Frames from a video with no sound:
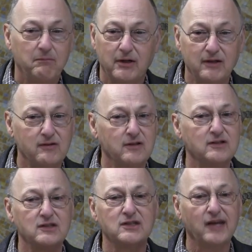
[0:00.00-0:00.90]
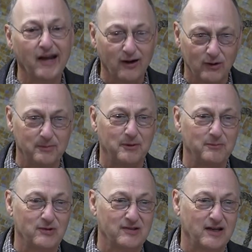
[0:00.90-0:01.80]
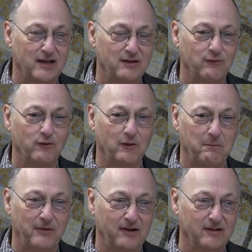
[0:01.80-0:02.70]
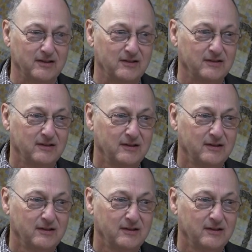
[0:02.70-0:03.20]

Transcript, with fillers: but it's a terrible mistake for a parent